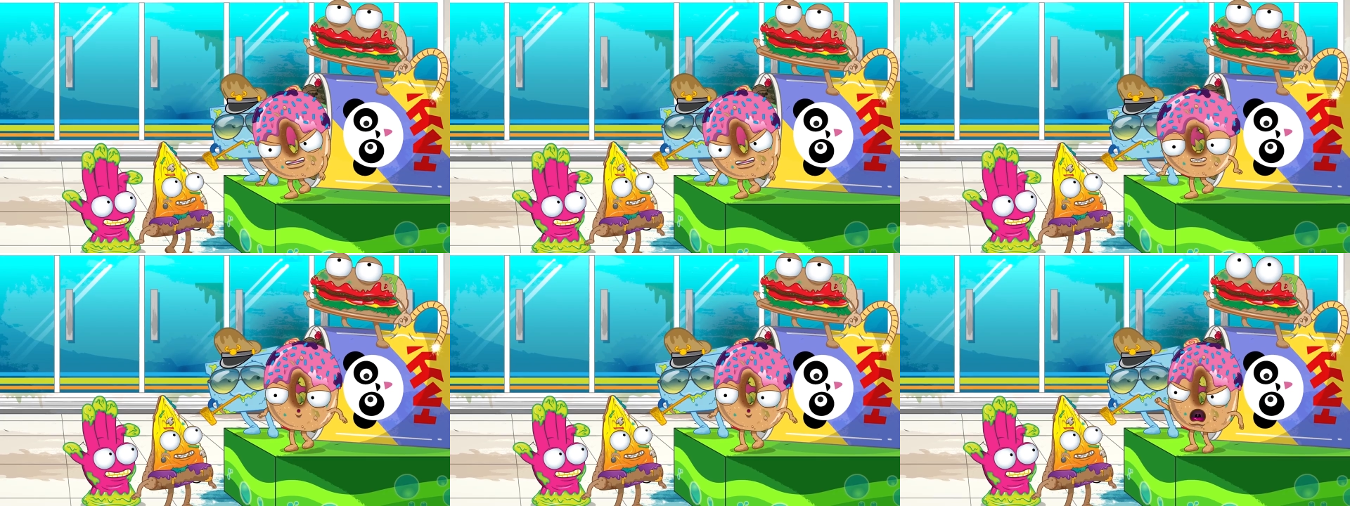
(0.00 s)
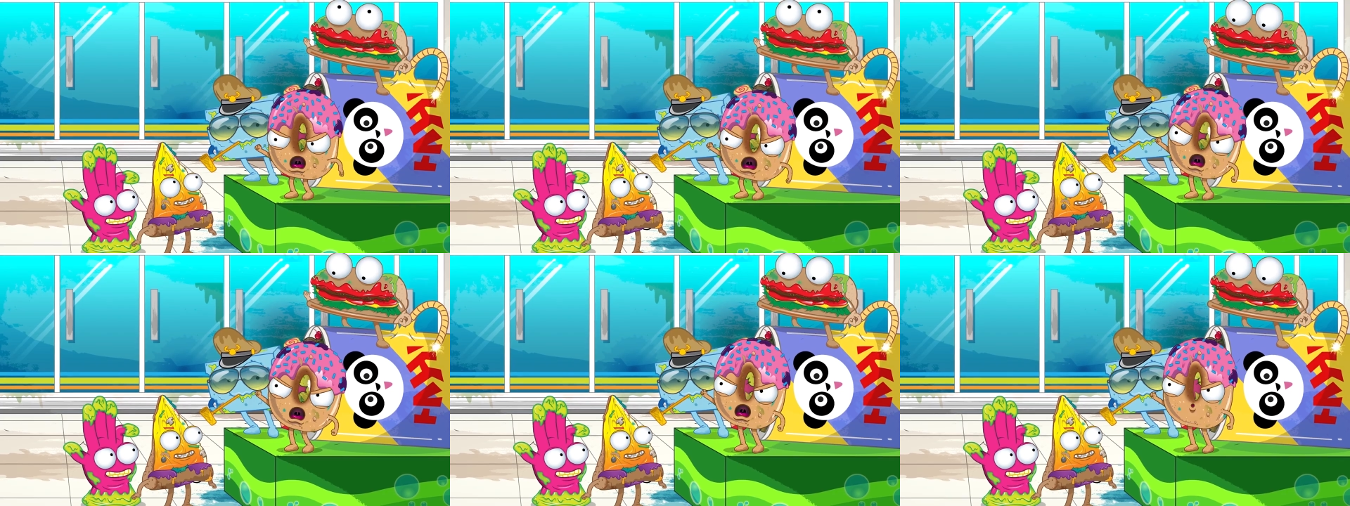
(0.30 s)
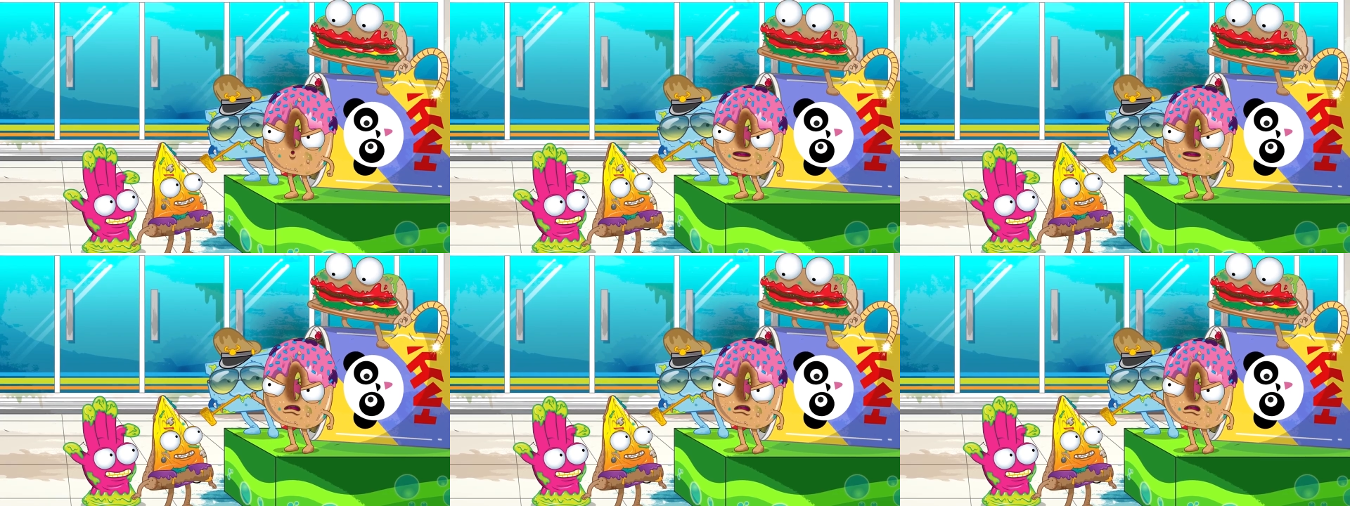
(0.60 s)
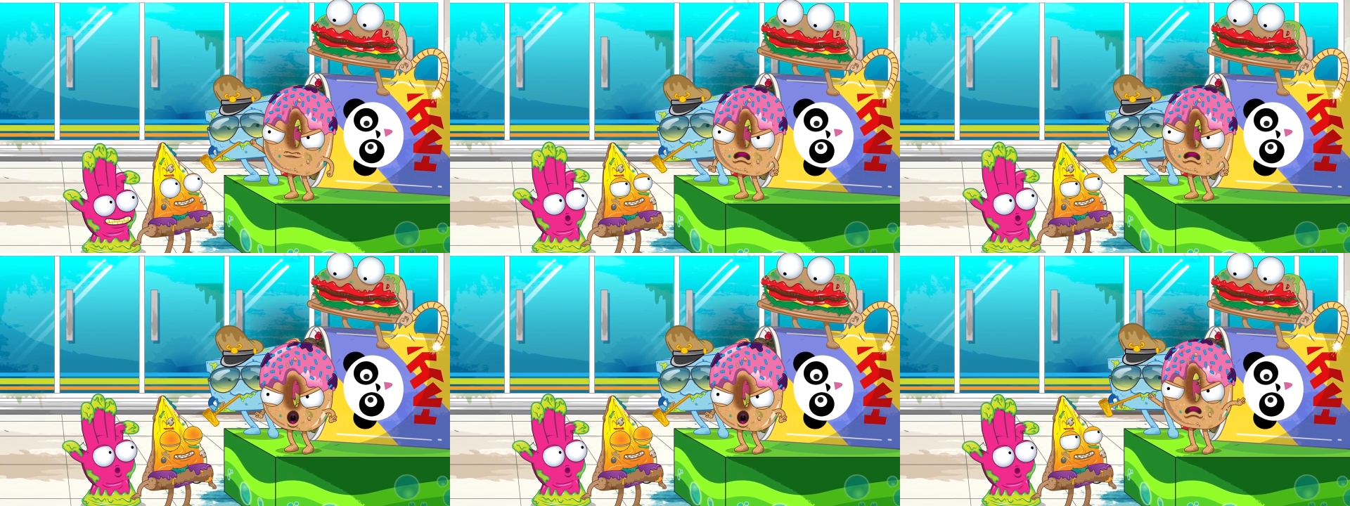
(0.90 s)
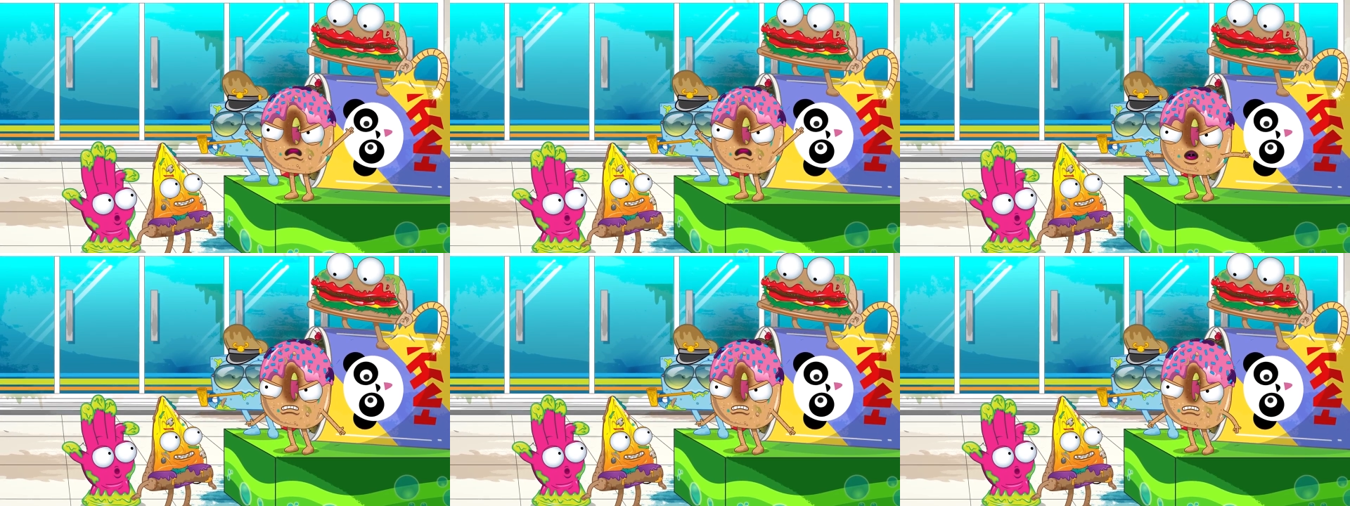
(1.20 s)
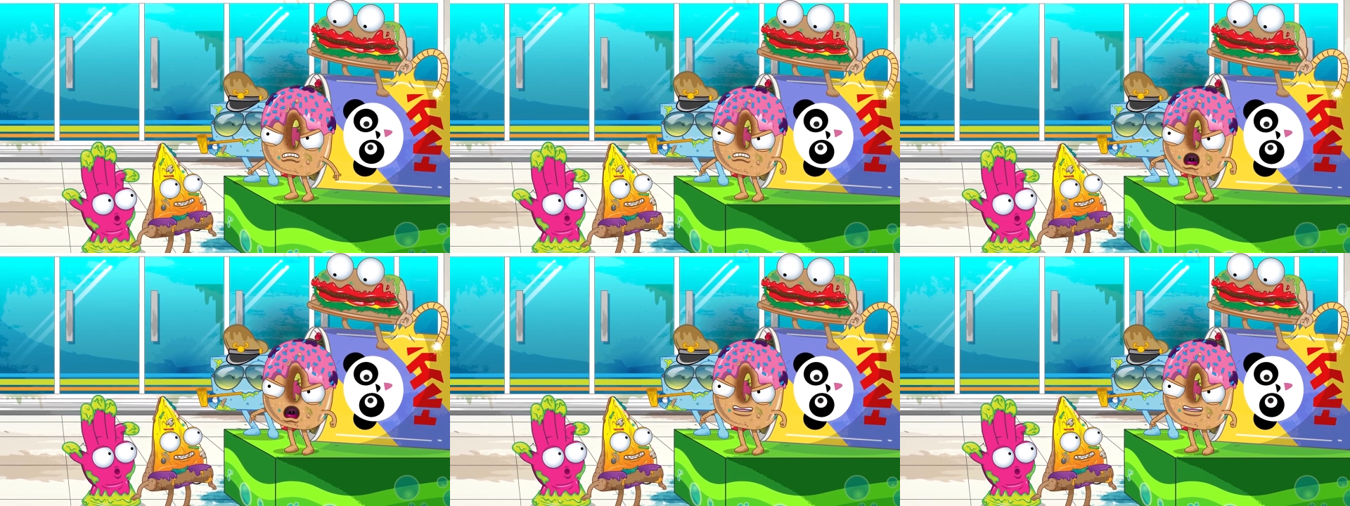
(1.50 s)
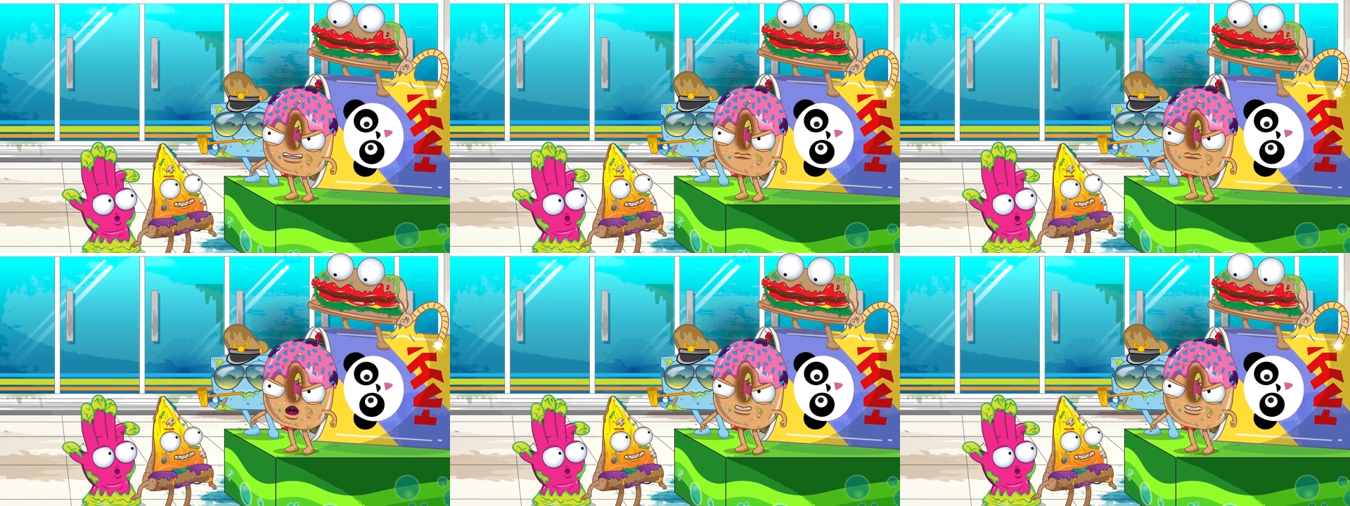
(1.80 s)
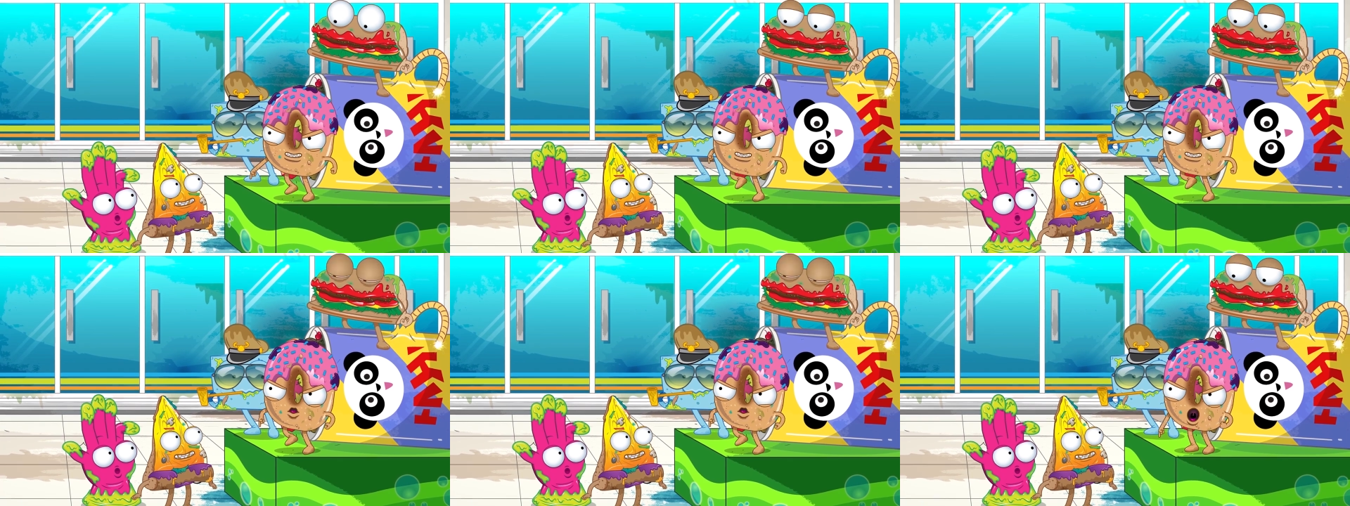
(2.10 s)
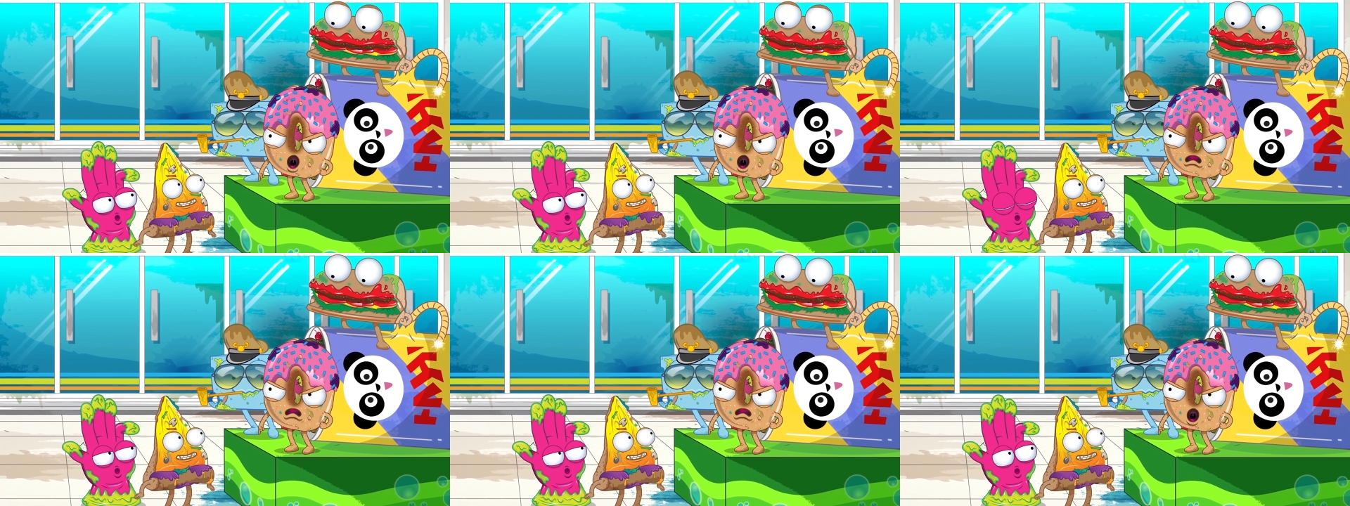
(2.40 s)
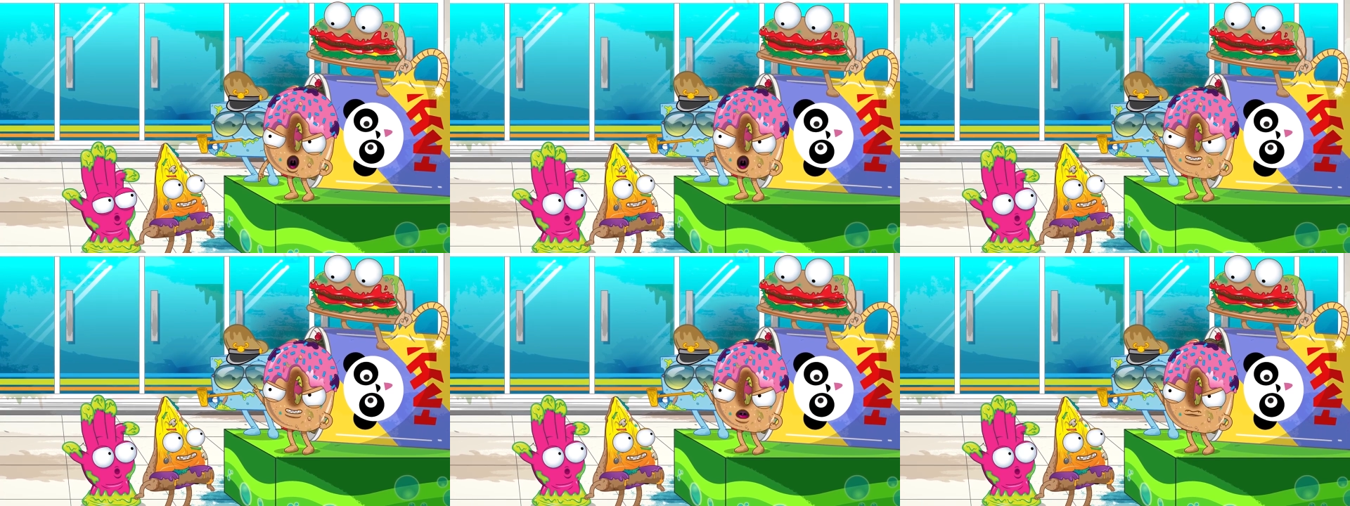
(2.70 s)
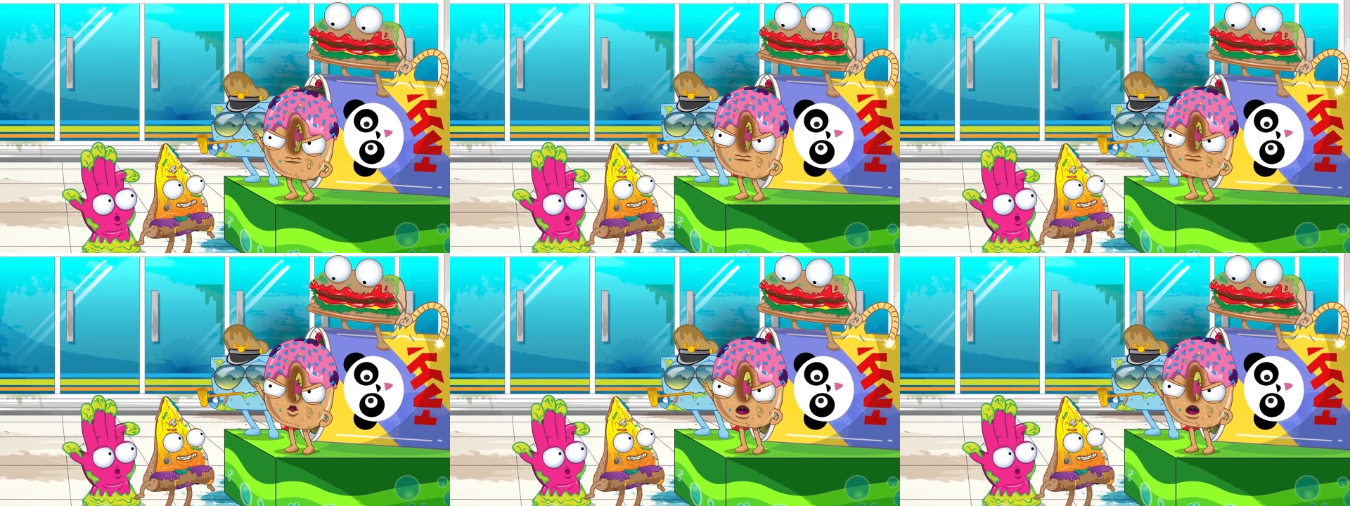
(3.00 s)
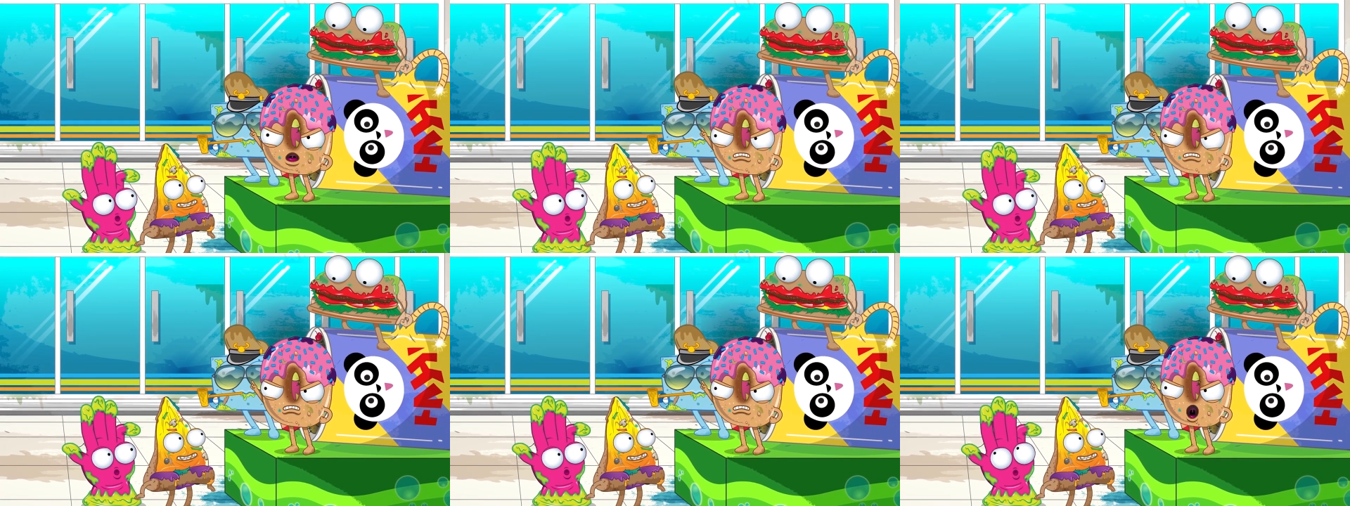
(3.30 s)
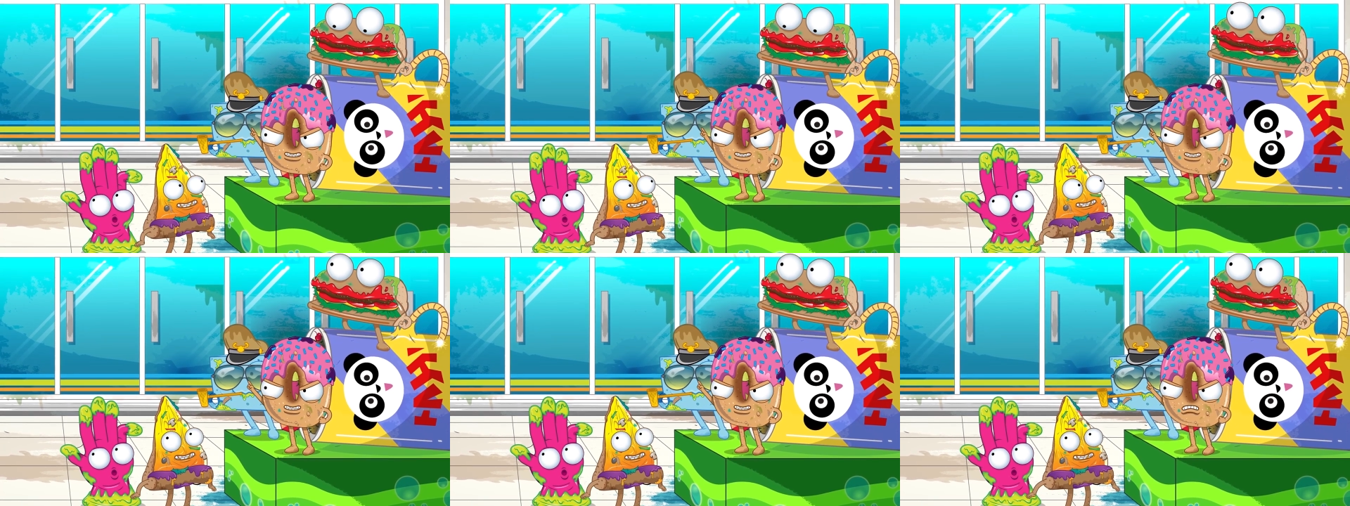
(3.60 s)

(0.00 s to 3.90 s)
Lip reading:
[unreadable: no face in view]